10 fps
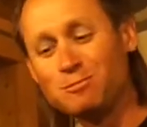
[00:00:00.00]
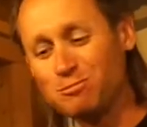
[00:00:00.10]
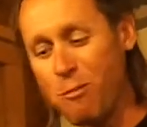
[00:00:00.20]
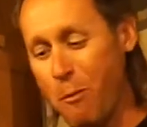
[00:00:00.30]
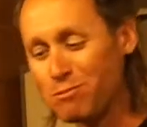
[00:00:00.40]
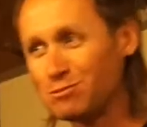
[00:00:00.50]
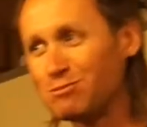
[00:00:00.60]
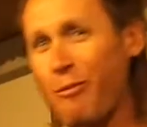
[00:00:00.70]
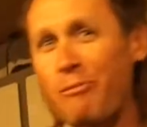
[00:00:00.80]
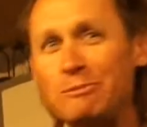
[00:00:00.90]
with,
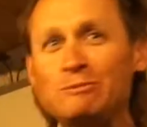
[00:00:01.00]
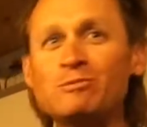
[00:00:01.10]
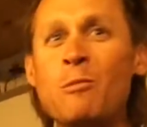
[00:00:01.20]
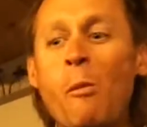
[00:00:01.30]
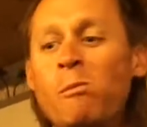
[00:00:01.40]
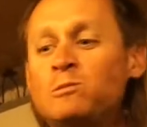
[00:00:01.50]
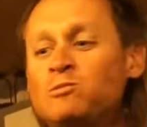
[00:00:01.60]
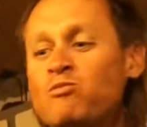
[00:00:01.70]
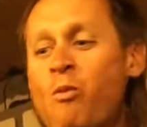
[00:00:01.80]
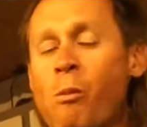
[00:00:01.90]
with how this has
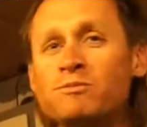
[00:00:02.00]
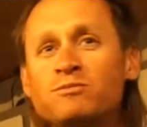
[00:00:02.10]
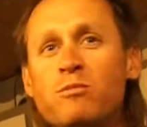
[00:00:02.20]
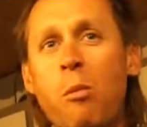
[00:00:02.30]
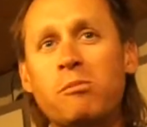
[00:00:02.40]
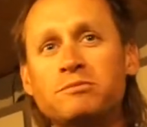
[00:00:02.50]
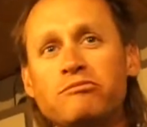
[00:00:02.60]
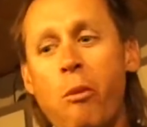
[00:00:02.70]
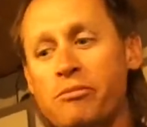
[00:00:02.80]
turned out. And um,